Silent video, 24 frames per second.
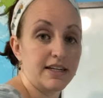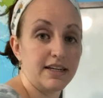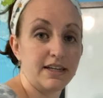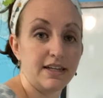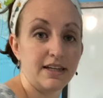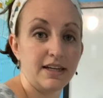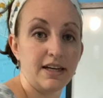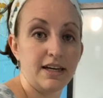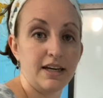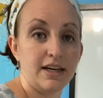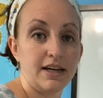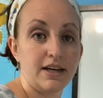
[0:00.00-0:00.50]
it.
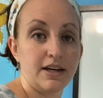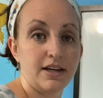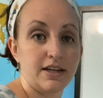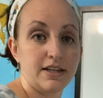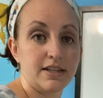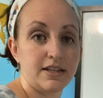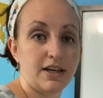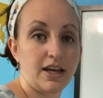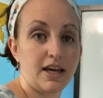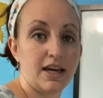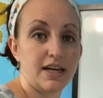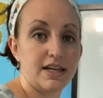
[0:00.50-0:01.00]

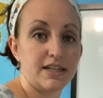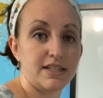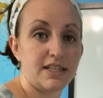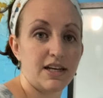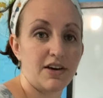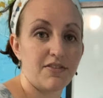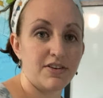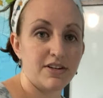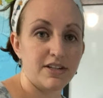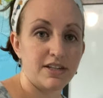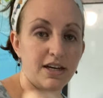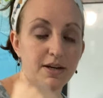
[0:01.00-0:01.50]
Okay,
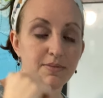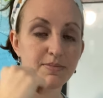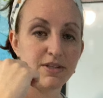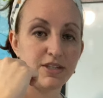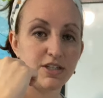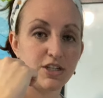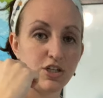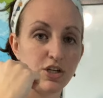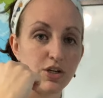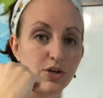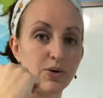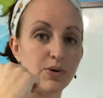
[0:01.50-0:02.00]
7
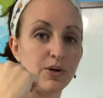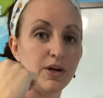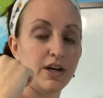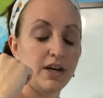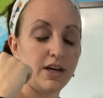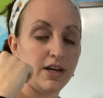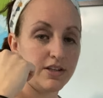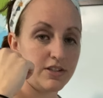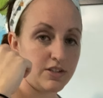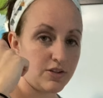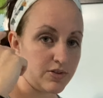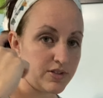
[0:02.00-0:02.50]
times 2.
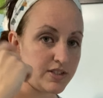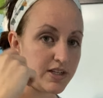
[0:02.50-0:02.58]
So